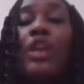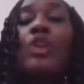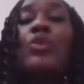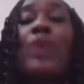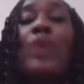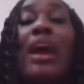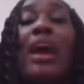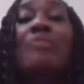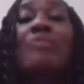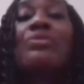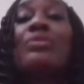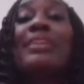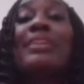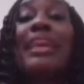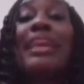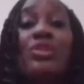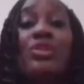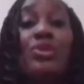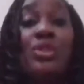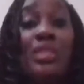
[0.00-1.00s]
you have to
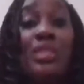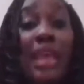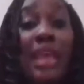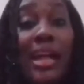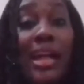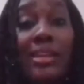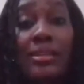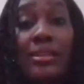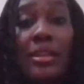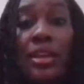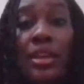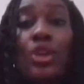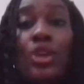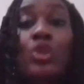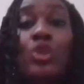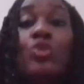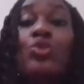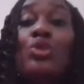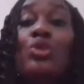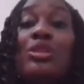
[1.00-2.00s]
get your child
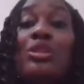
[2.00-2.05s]
to